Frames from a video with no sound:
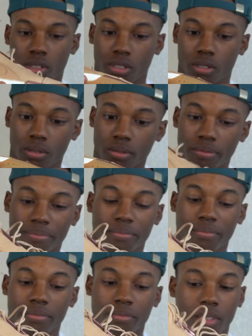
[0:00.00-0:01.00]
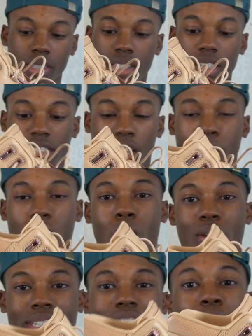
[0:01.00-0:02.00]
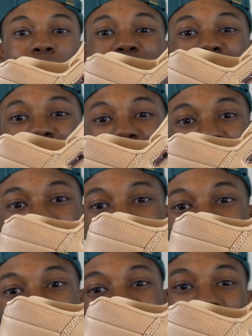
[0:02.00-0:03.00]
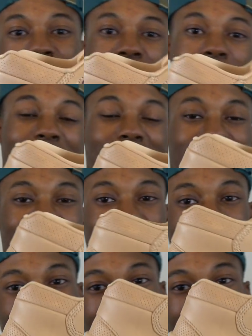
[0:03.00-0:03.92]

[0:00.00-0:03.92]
So sneakers have always hyping shoes up, or they making shoes